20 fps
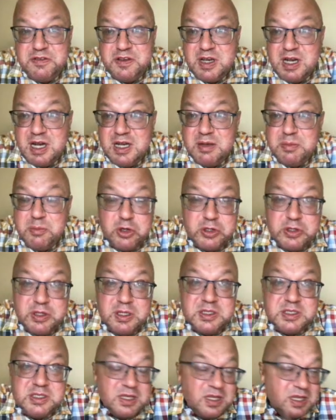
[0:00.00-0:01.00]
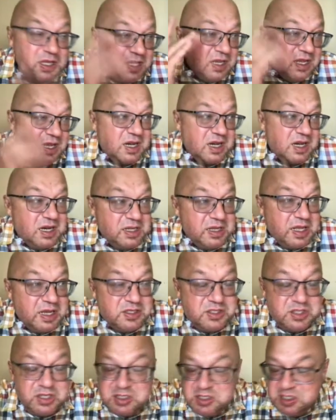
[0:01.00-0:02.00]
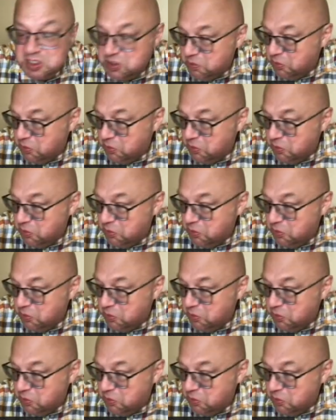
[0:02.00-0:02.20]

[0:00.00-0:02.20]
AI models. Like there is this